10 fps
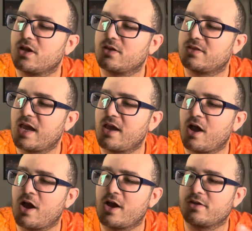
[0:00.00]

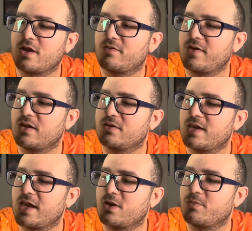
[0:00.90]
Darth Vader,
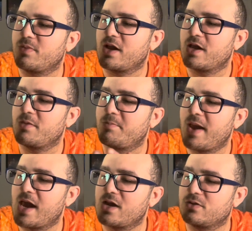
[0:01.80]
Dagobah, the
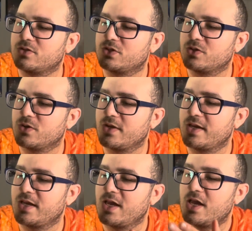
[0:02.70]
Battle
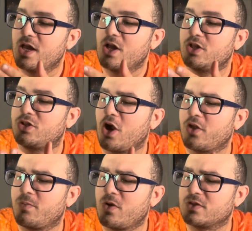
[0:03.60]
Droid,
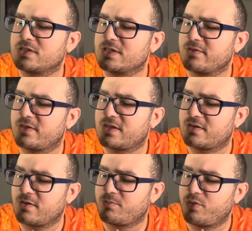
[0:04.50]
Darth Maul's
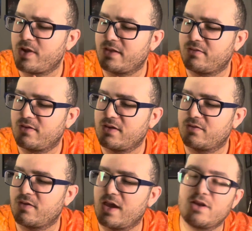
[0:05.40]

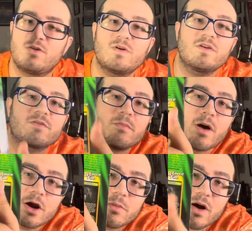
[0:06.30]
apprentice, and you can just
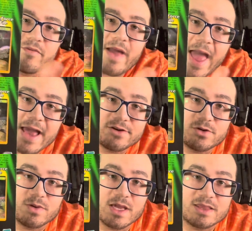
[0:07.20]
mark them off as you
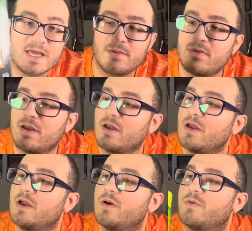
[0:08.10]
get them,
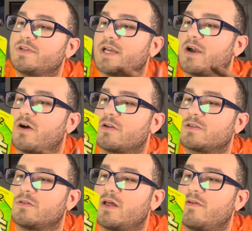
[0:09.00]
which I also
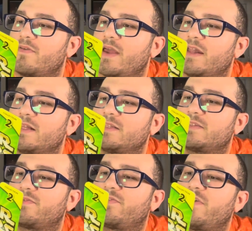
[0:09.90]
love. And it's
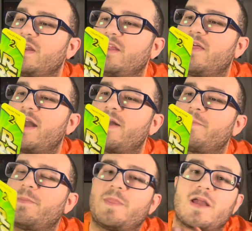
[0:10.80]
funny that
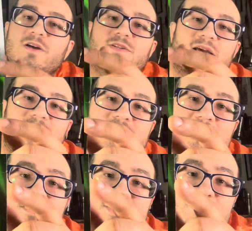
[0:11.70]
they also have this
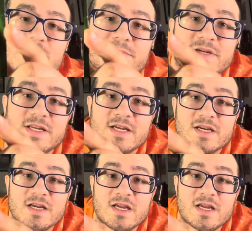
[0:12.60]
little description here,